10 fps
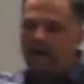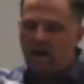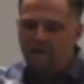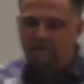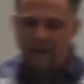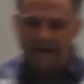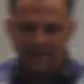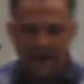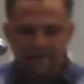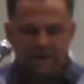of my
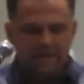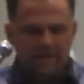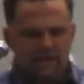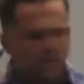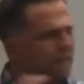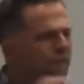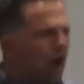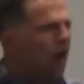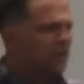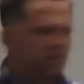life that is
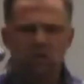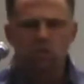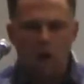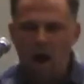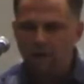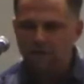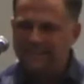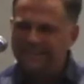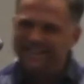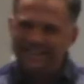far too
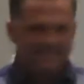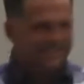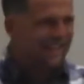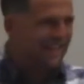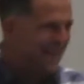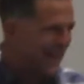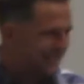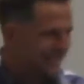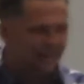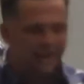often
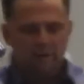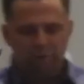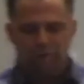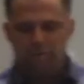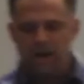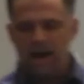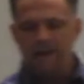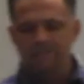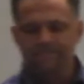disconnected from God.